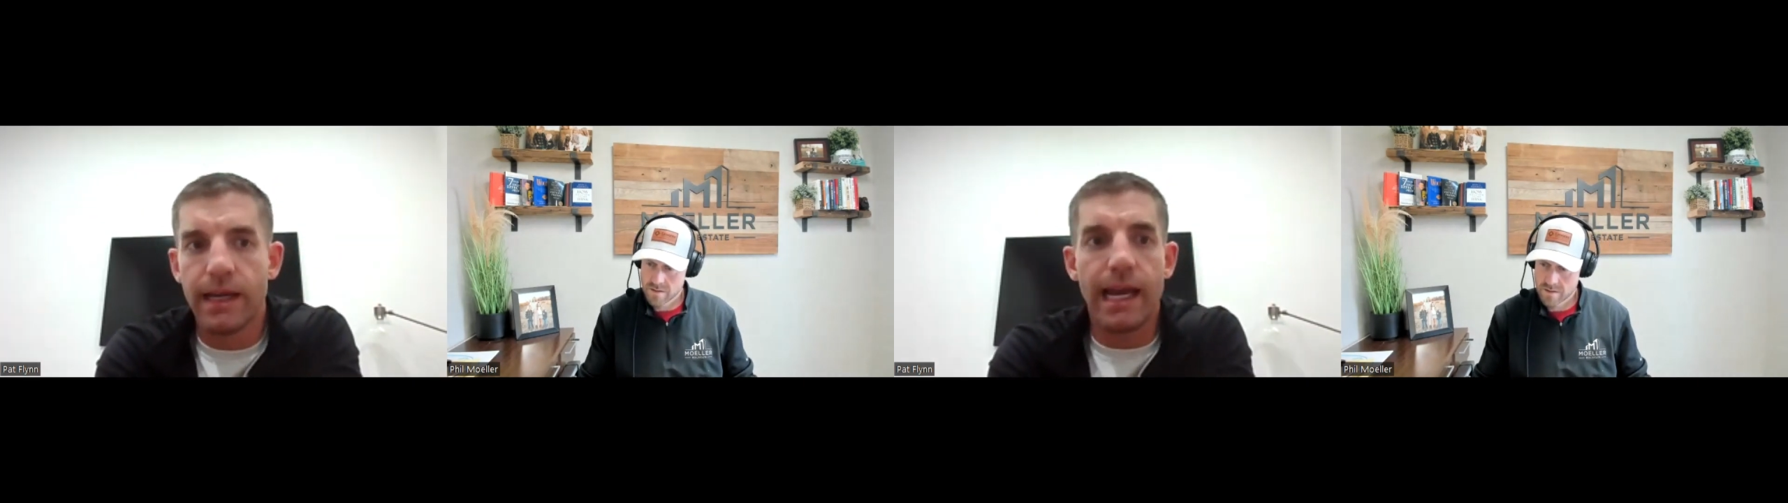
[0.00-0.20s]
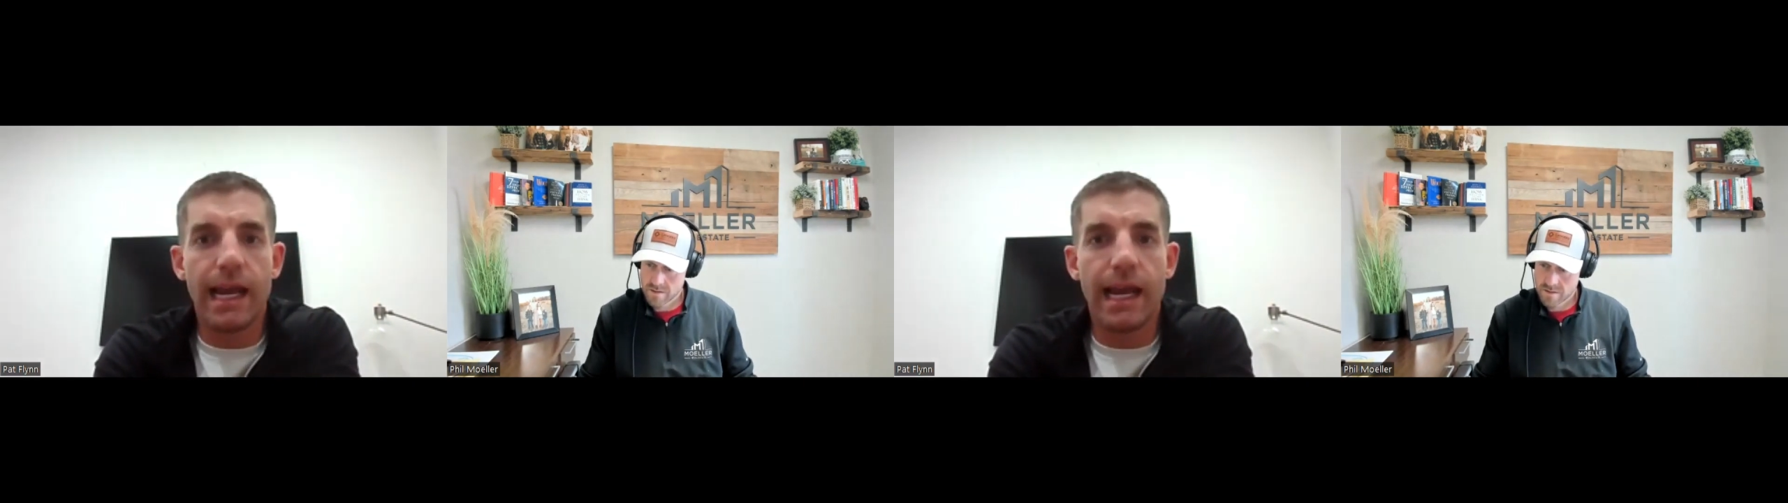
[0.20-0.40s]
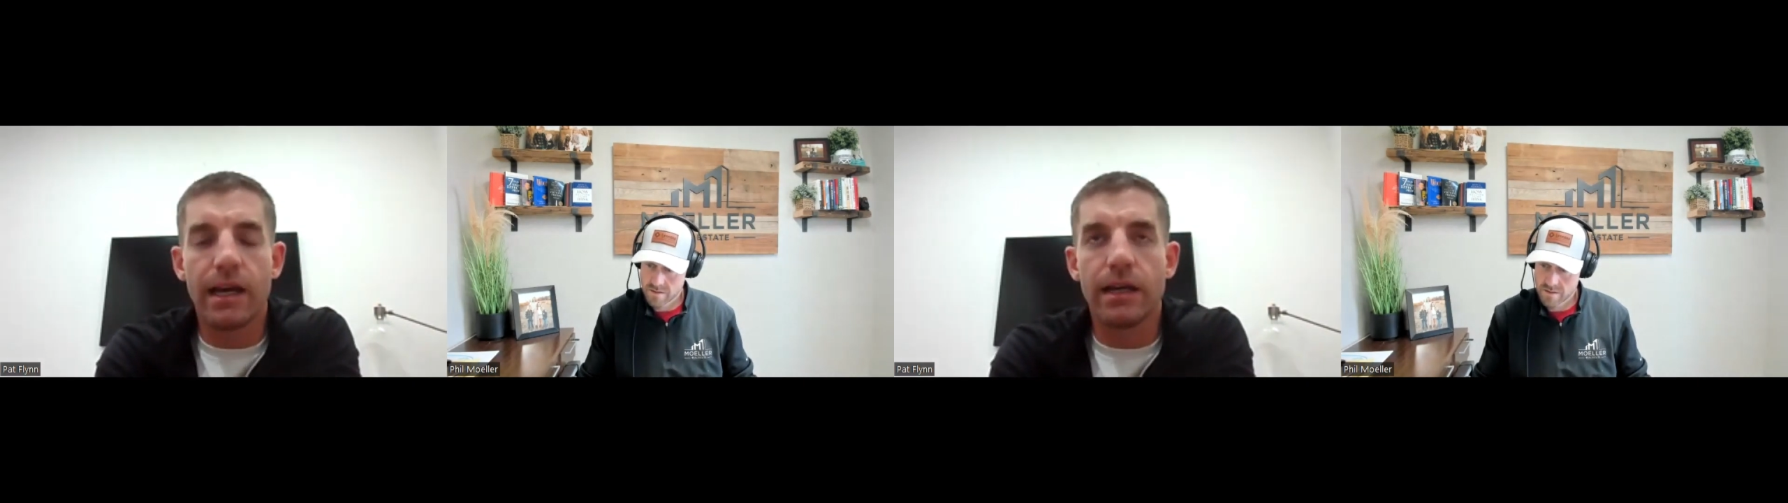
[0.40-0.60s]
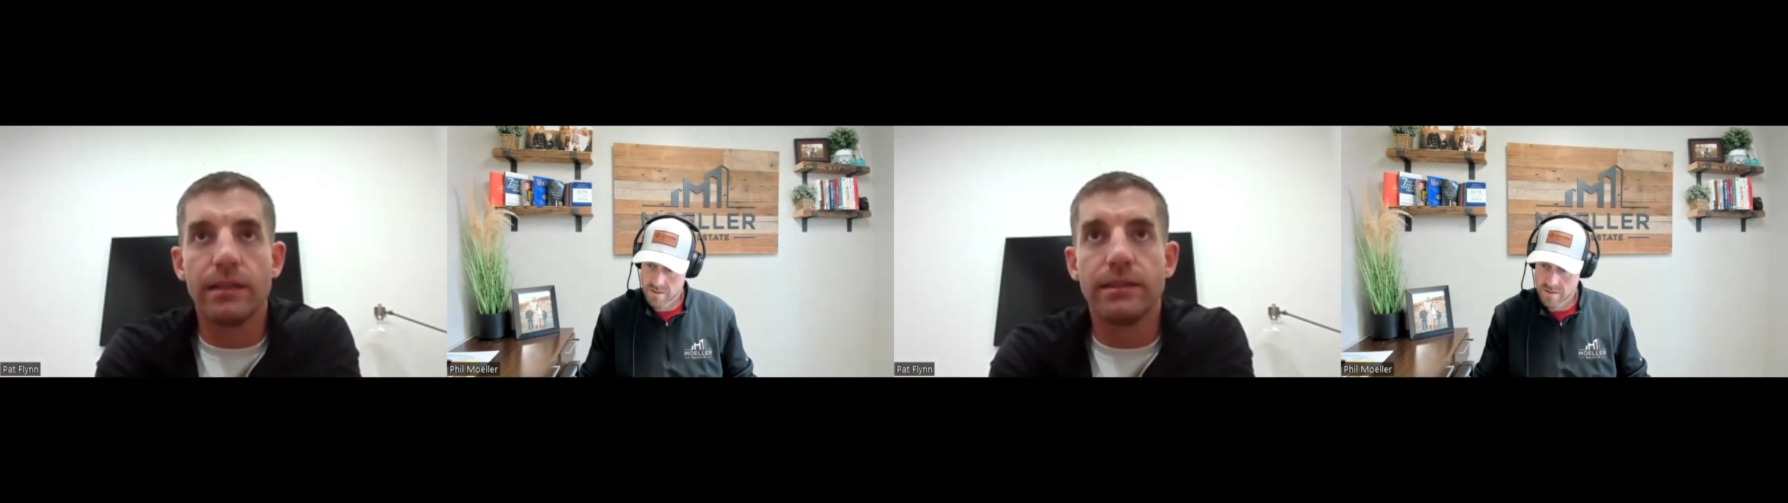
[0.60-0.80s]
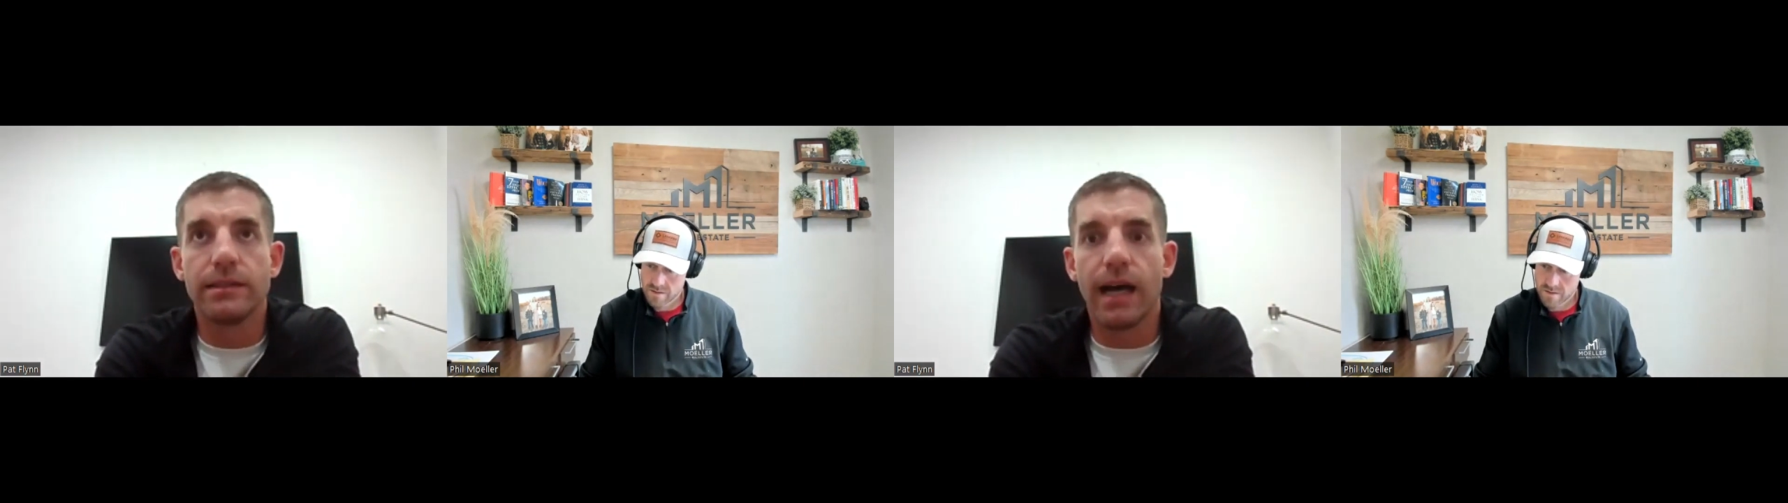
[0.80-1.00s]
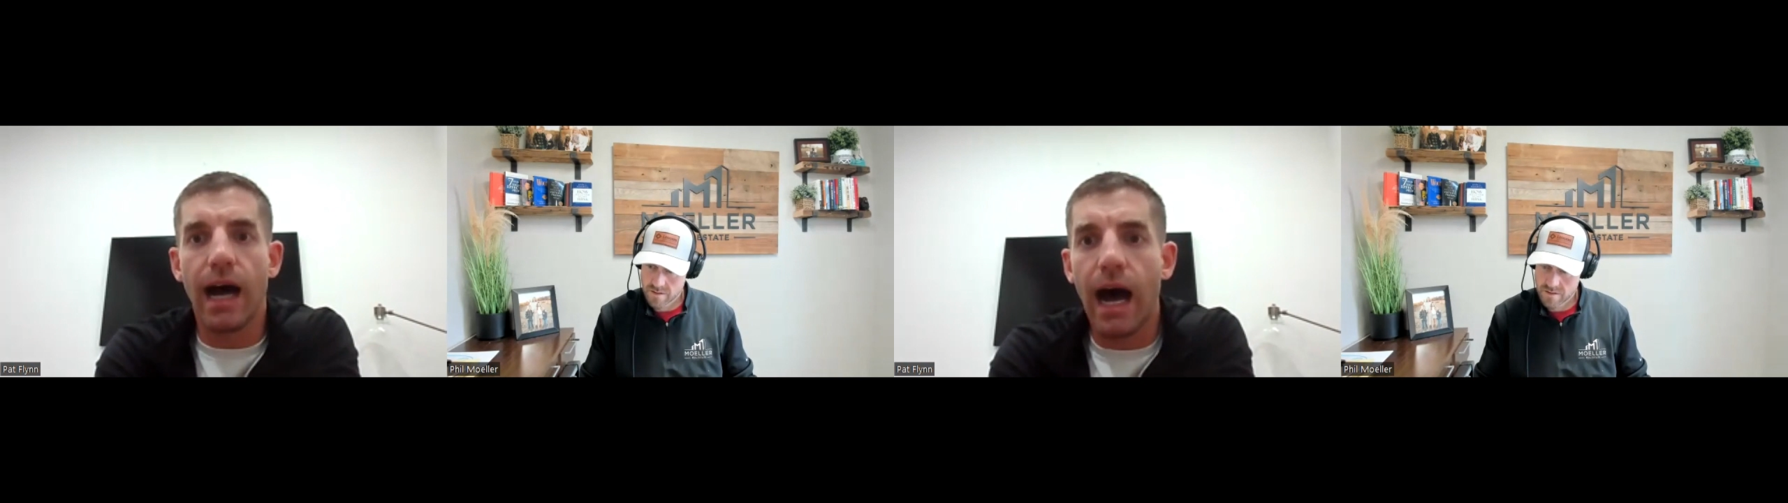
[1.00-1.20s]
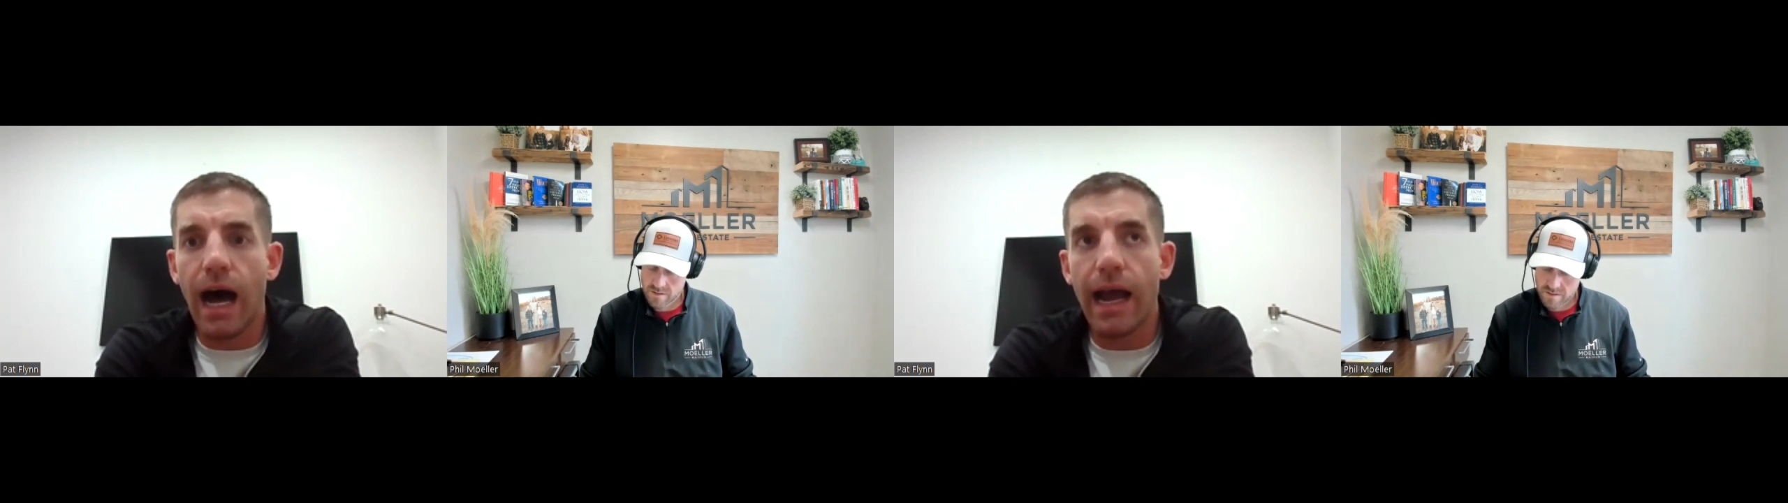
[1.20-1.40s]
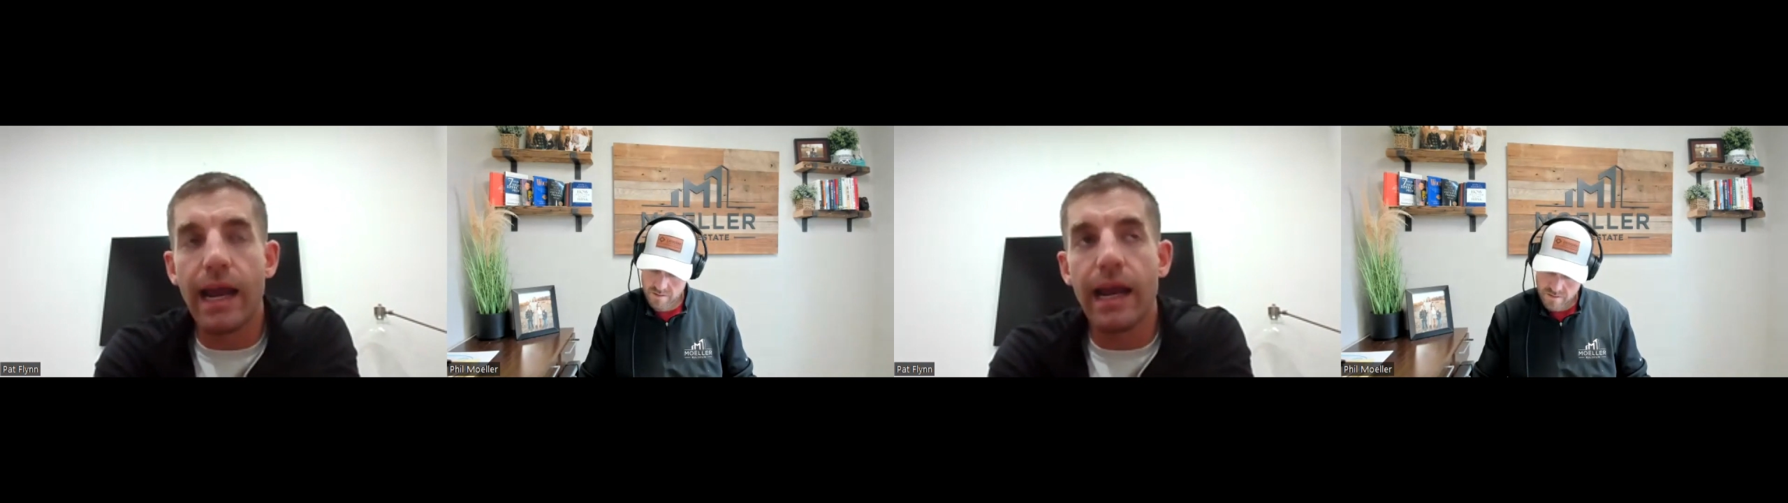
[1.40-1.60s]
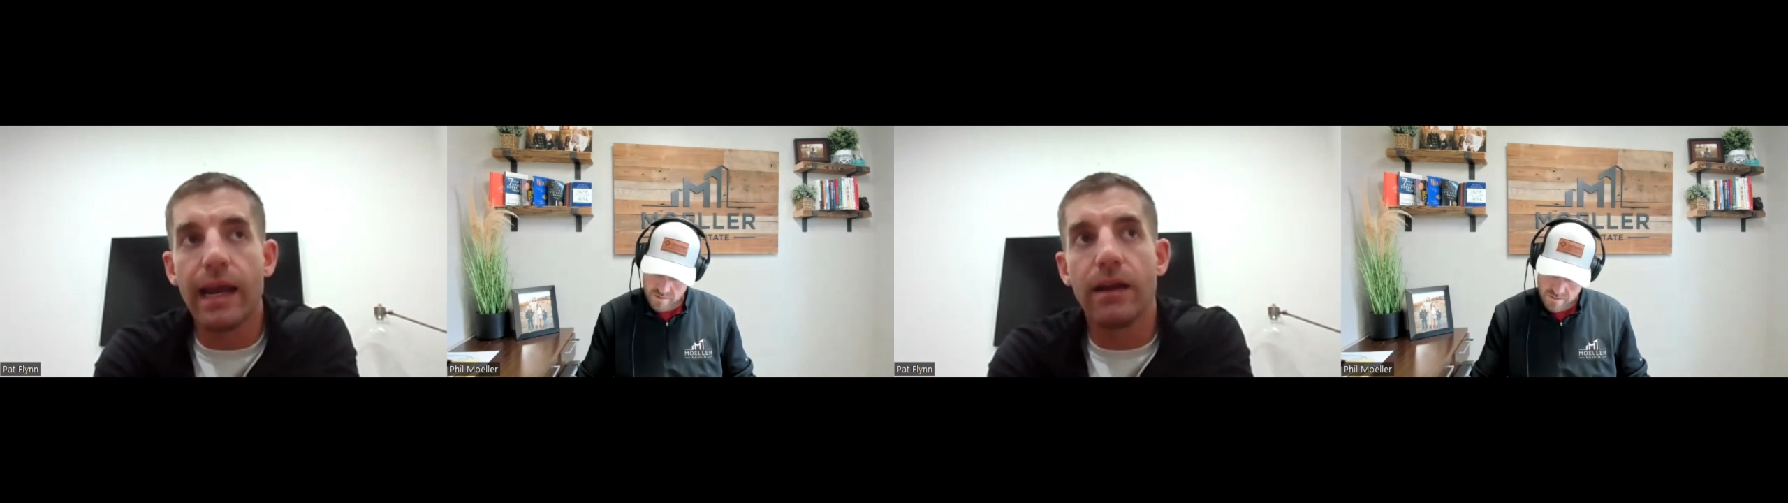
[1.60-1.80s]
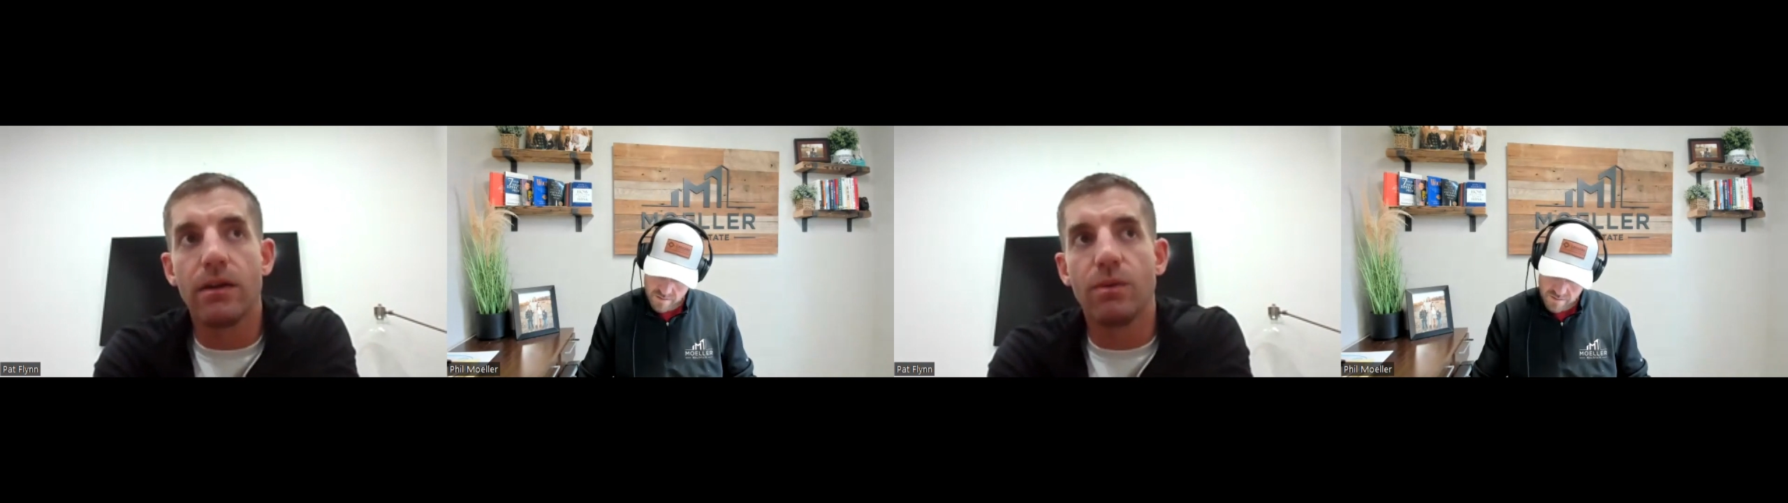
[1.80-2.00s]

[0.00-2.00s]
And I